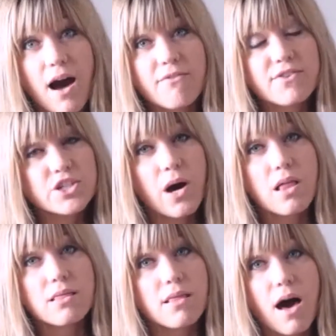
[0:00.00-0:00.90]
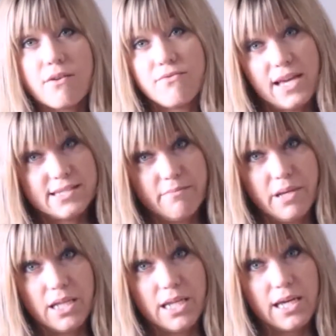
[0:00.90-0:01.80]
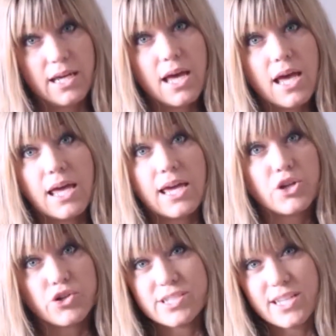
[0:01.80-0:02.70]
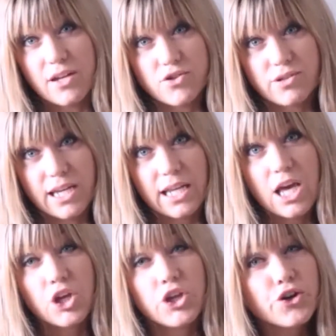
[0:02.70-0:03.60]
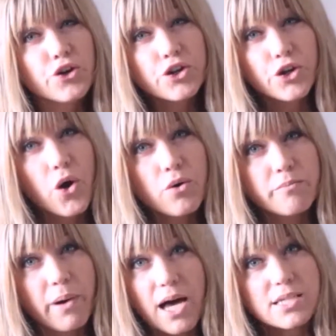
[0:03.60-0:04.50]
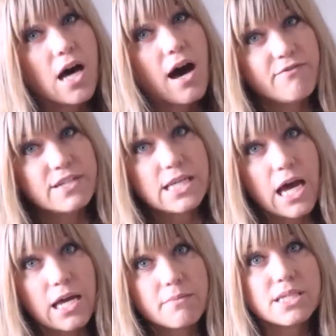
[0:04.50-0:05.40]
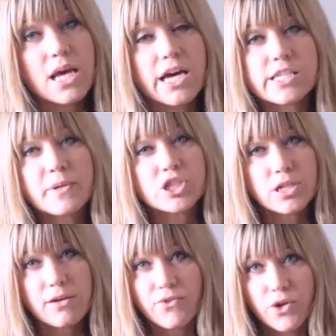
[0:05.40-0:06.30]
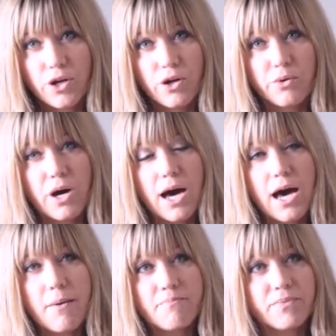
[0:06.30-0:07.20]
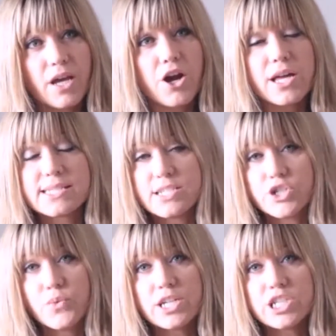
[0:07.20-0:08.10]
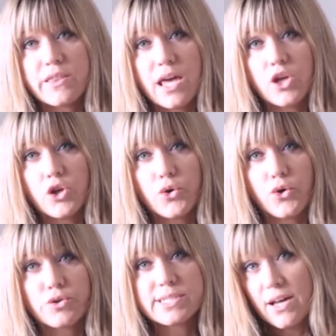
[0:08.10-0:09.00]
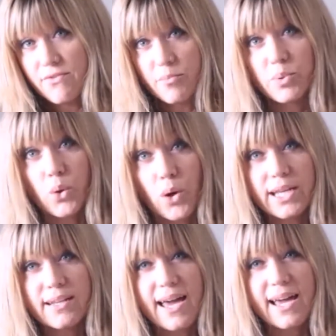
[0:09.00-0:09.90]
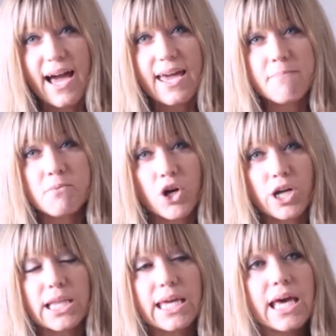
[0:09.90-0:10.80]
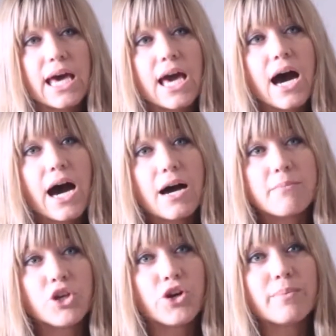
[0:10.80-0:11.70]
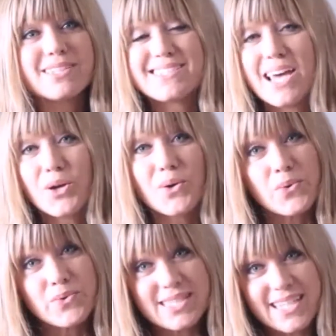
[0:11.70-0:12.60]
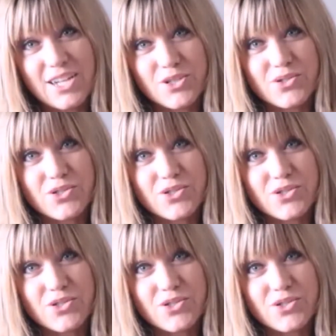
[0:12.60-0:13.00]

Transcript: It offers you a lot of flexibility in your scheduling. You're your own boss oftentimes, especially if you um, are in a situation that you're self-employed like I am currently. Um, you're able to set your own schedule.